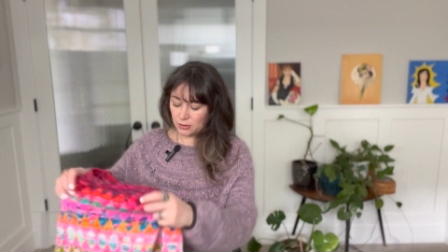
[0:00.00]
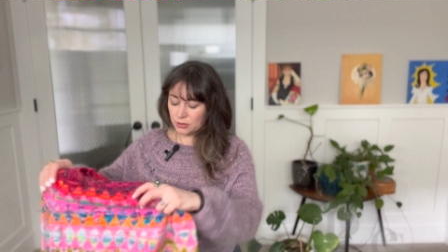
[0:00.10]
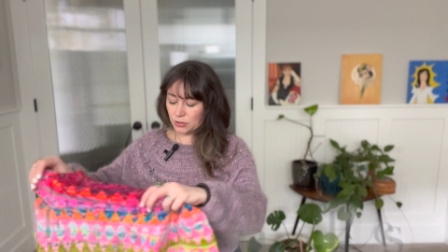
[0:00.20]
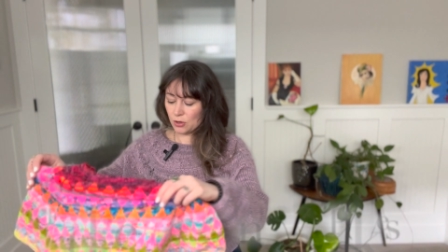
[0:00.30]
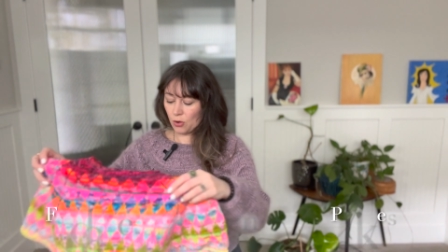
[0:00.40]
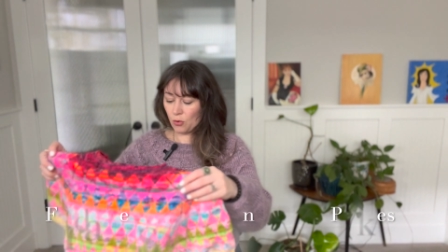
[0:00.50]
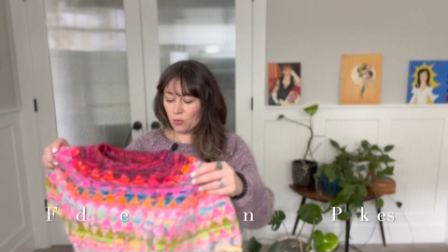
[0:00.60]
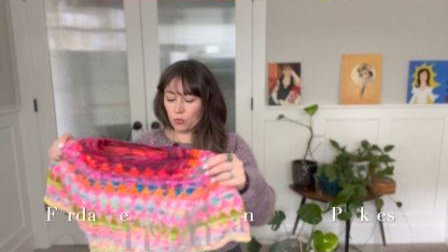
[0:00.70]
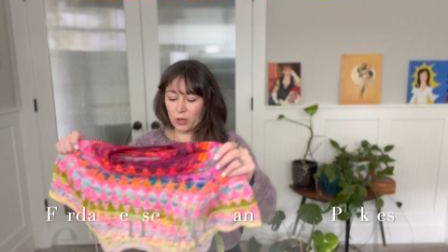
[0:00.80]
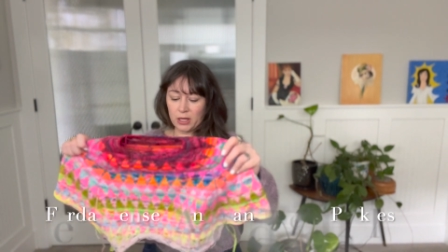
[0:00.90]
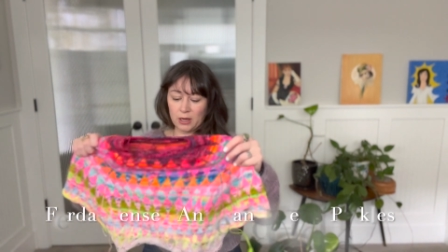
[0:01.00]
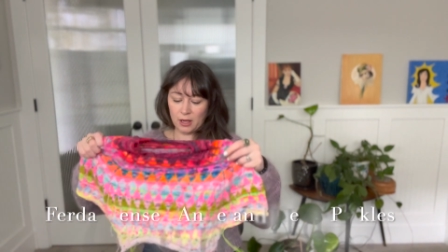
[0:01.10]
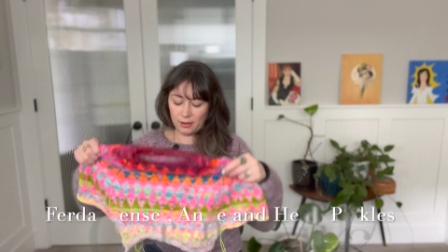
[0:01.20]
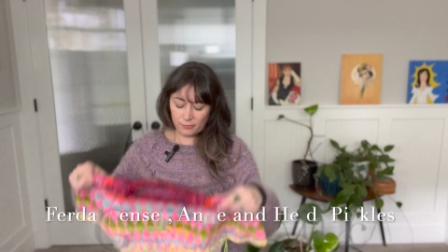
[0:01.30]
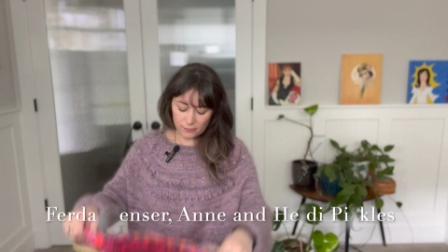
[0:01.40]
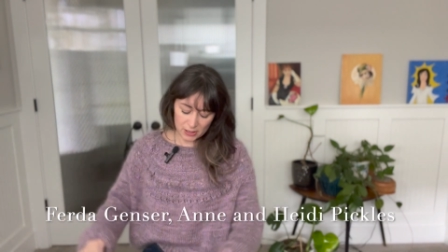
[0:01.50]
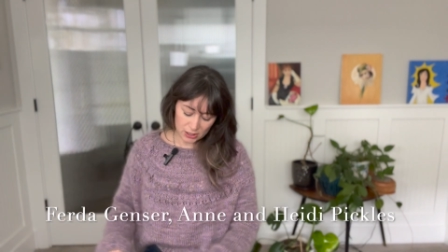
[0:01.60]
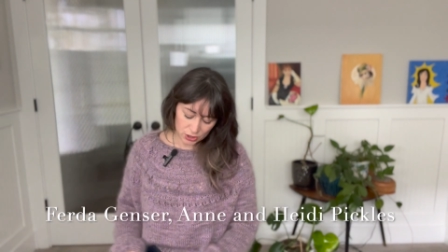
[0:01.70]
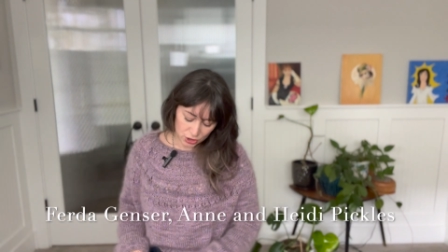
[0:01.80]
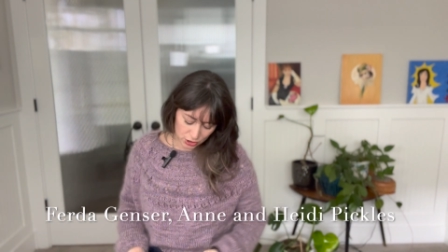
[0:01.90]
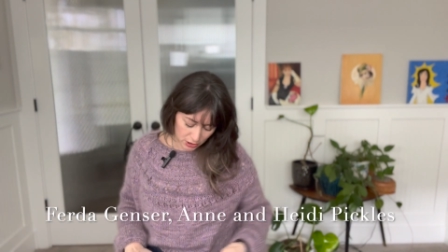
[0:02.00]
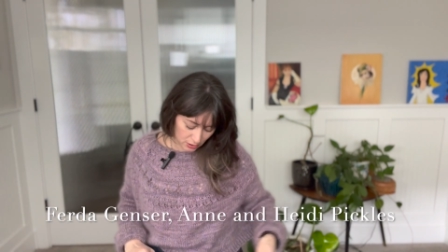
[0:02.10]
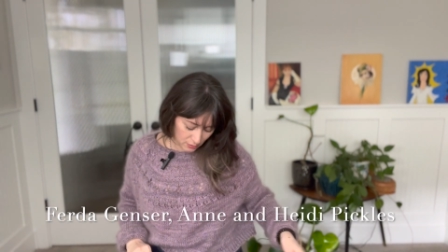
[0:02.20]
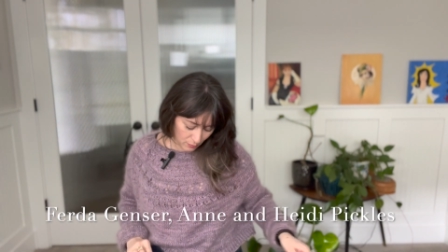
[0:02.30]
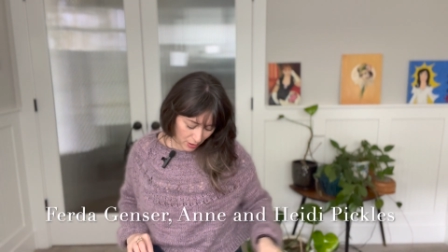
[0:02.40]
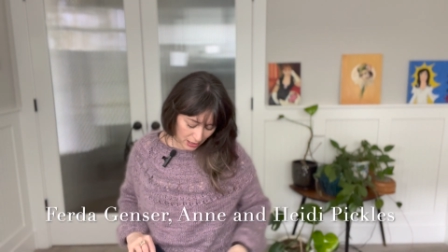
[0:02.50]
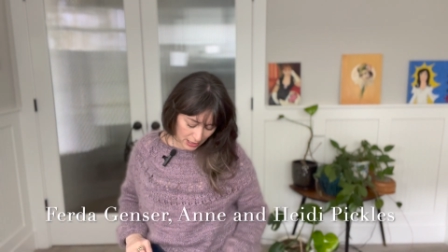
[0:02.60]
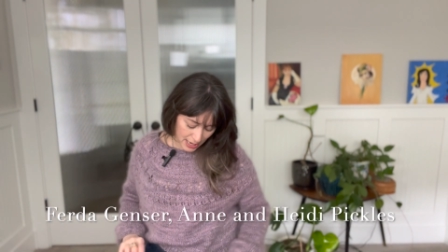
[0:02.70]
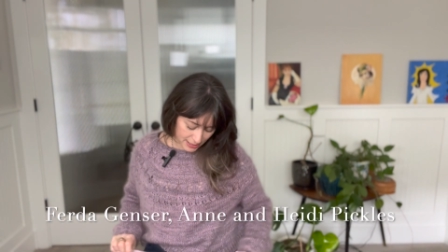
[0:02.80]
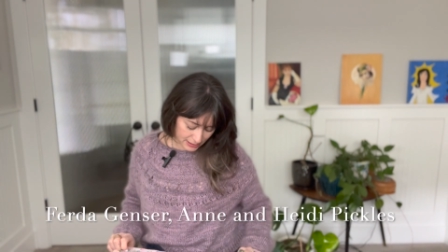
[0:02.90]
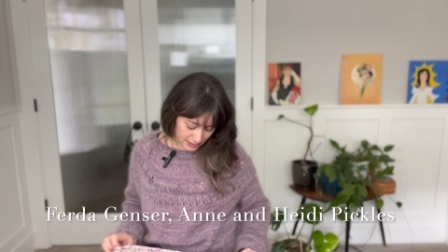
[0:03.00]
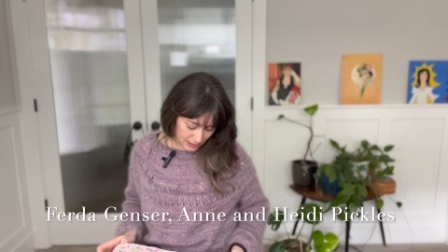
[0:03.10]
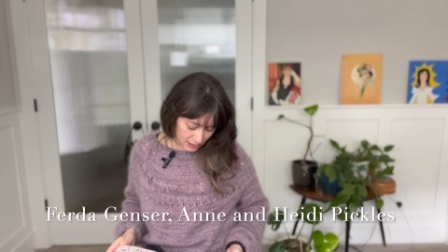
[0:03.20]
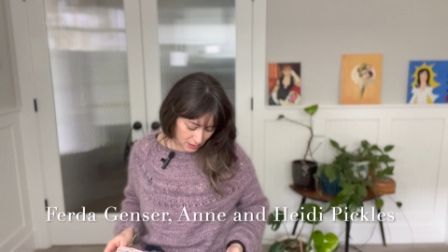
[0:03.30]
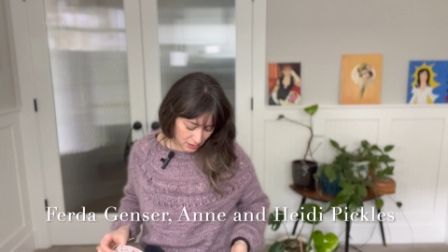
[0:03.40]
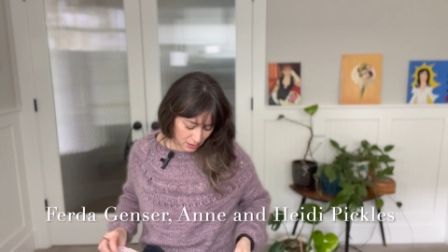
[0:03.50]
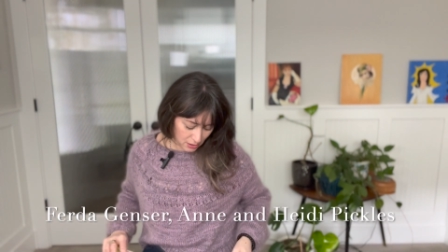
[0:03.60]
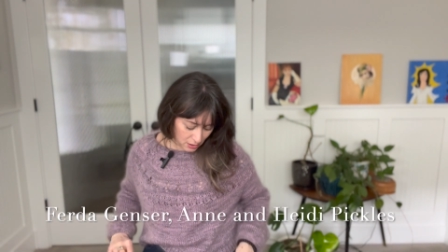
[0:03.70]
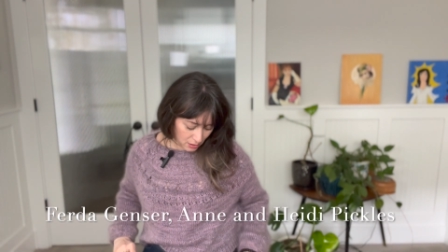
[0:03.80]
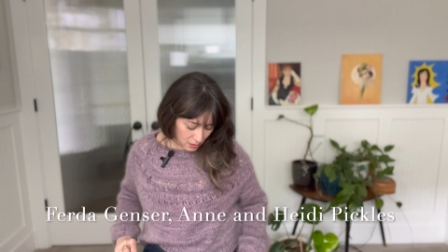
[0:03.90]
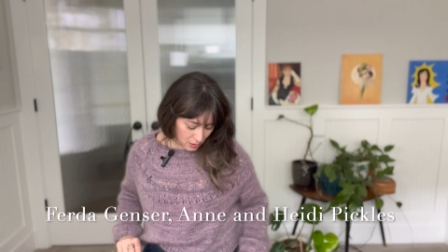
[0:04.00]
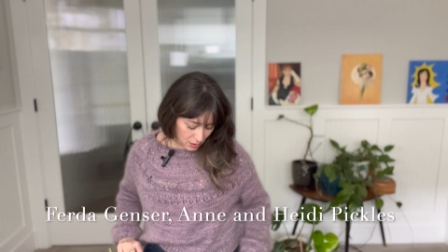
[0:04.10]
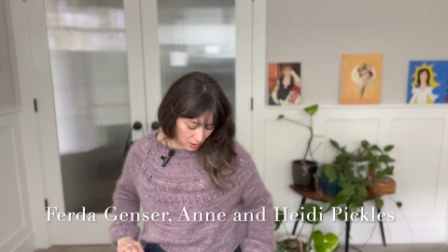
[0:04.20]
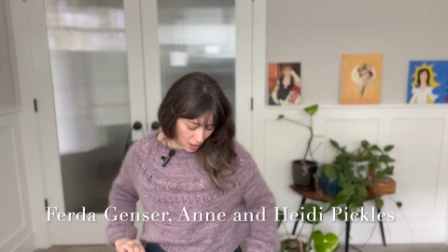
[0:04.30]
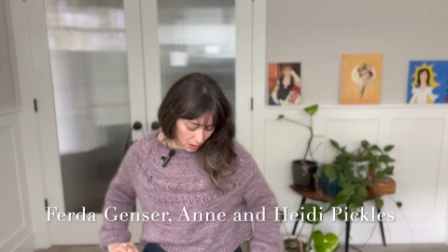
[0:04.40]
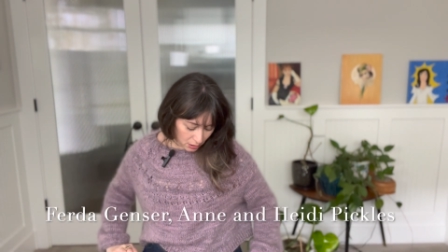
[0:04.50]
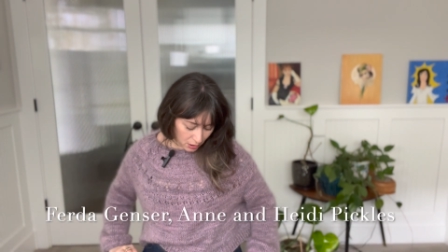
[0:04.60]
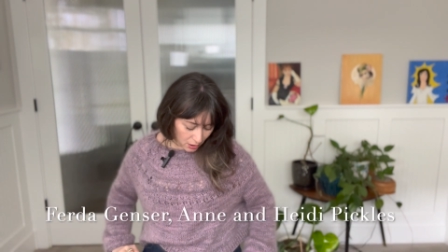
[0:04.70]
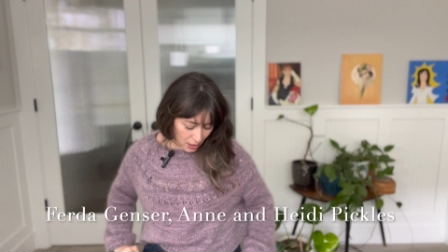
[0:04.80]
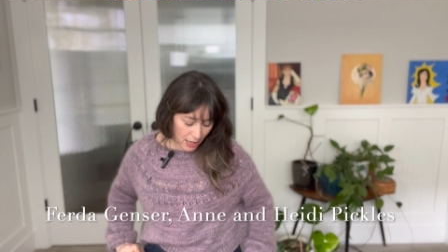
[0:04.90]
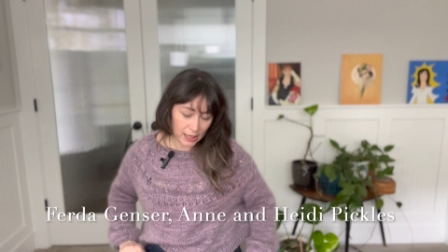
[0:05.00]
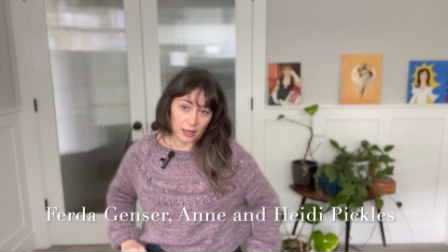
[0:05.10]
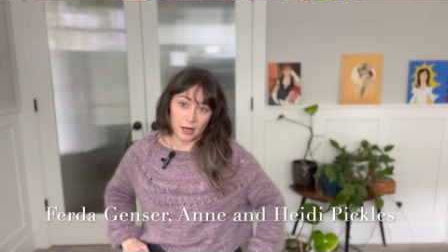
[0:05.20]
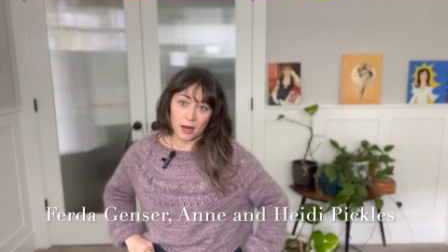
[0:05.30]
So when I finished my last color, I